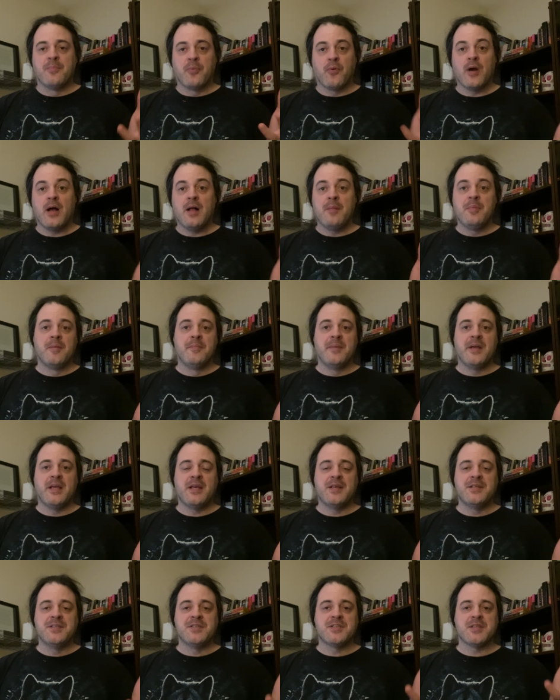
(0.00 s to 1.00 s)
problem
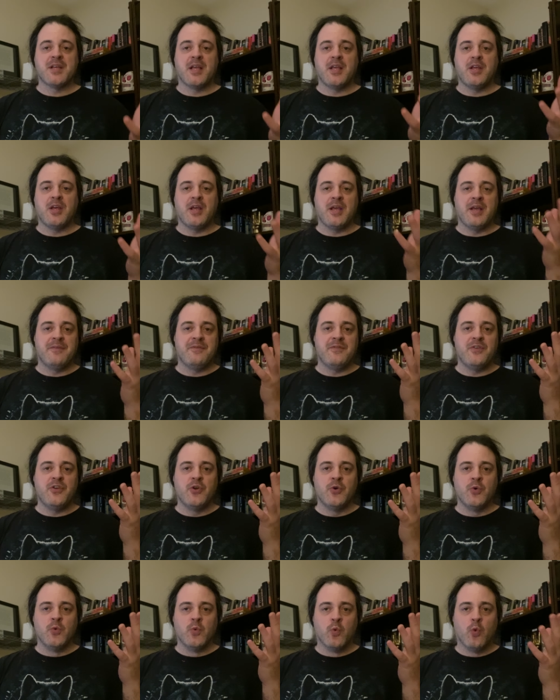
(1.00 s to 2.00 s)
is if
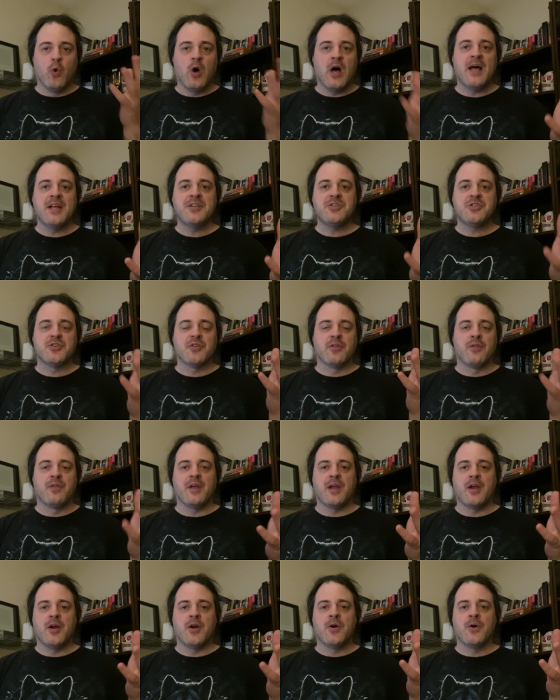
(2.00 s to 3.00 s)
you watch
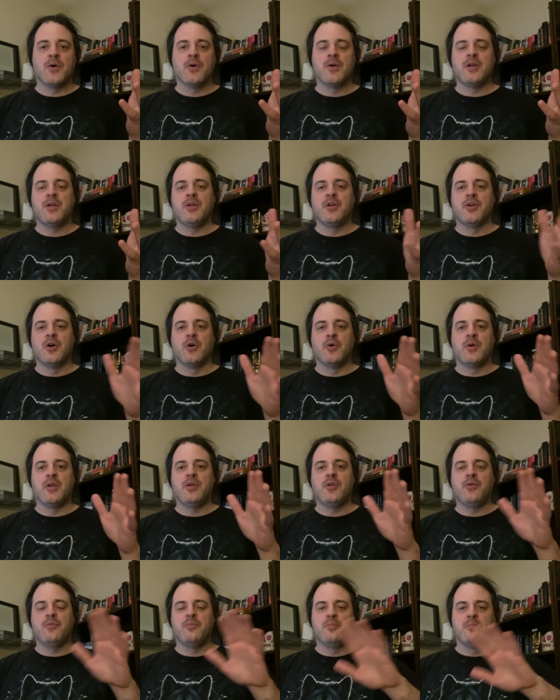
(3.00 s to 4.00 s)
their, you know,
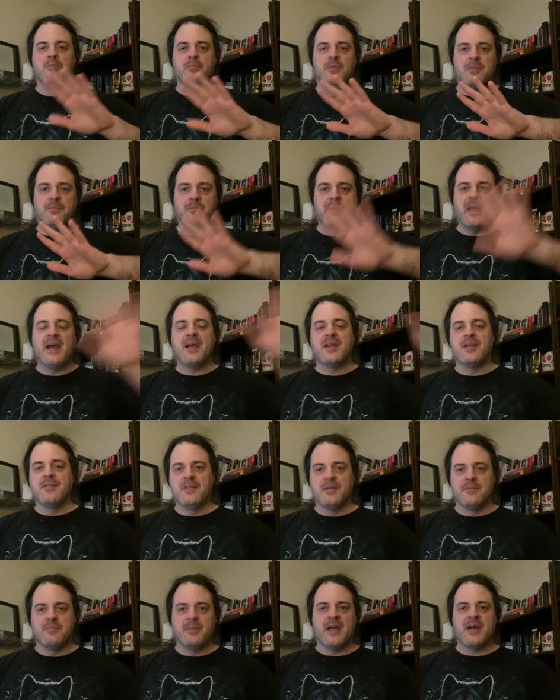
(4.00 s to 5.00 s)
back in
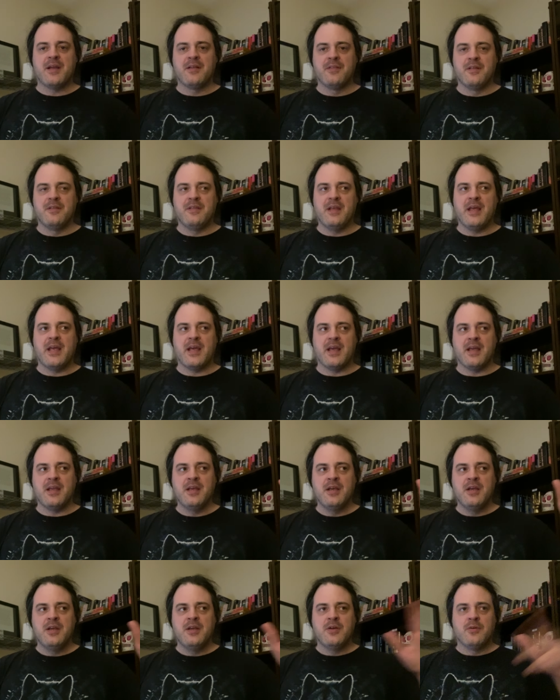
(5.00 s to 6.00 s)
the, back in the
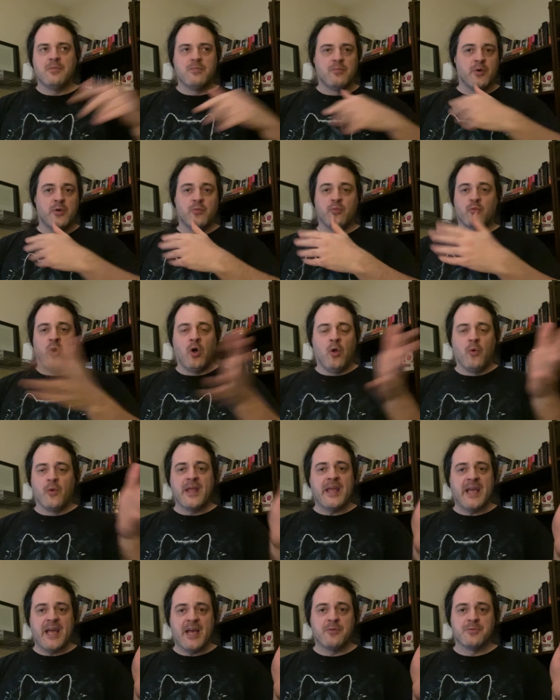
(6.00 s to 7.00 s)
day, when all
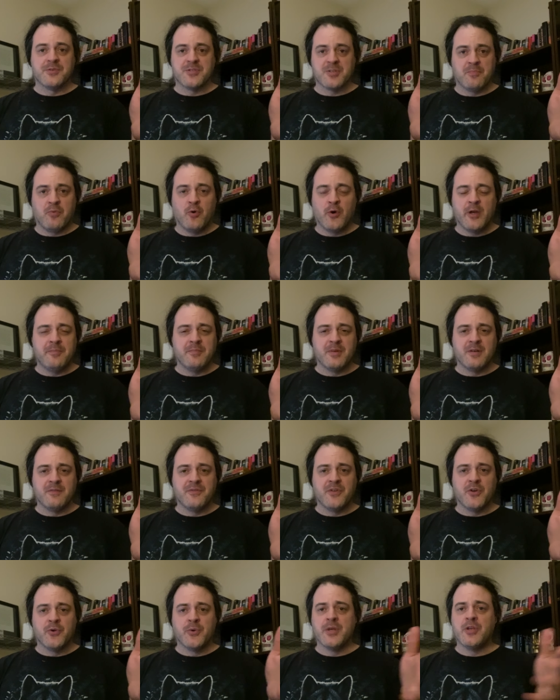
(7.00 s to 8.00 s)
we had was appointment
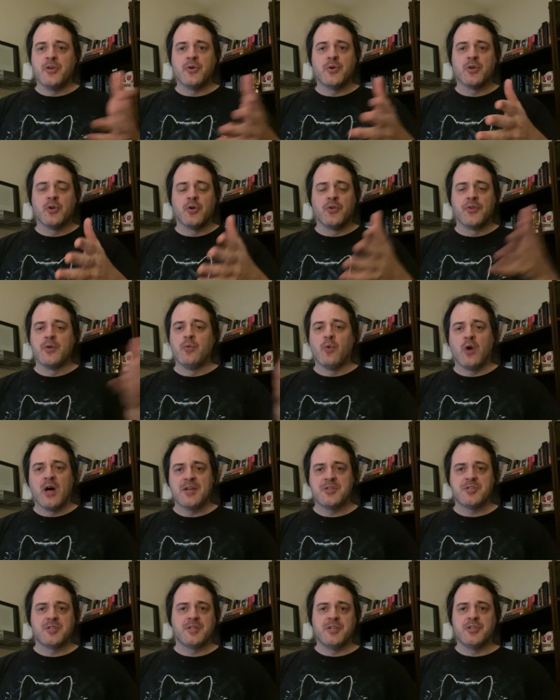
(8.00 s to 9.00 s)
viewing, you could only
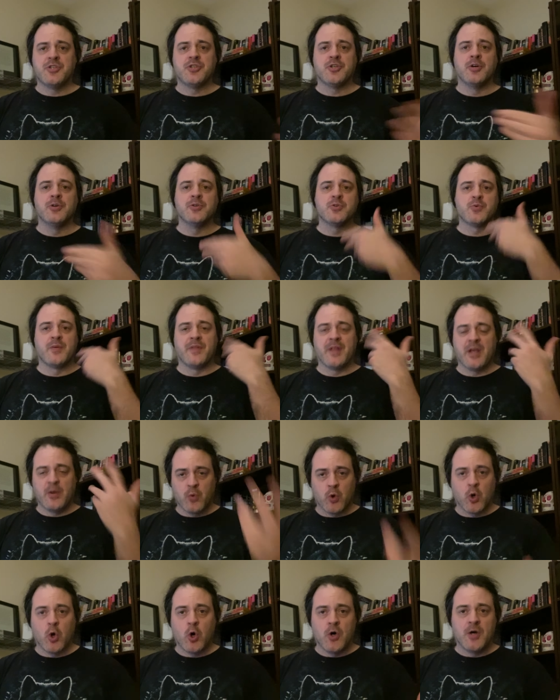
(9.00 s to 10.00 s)
watch these shows when they
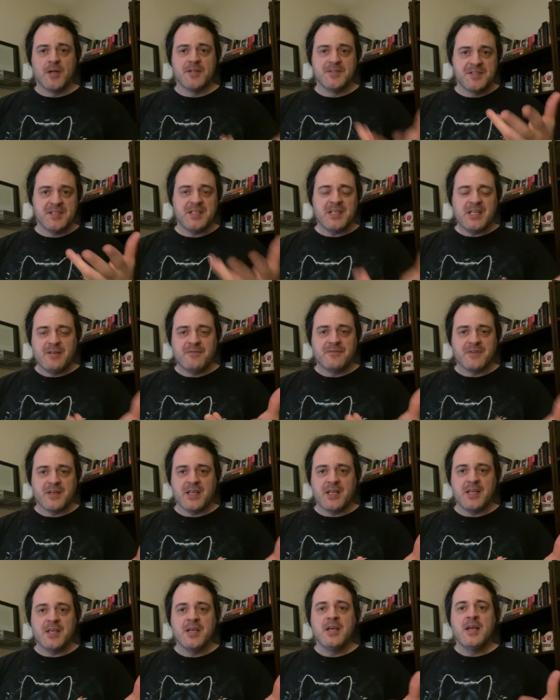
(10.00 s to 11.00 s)
were on
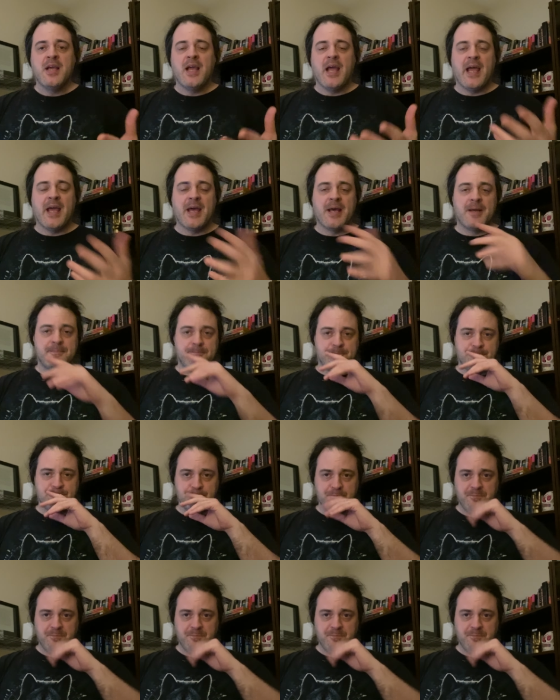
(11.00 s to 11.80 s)
TV. And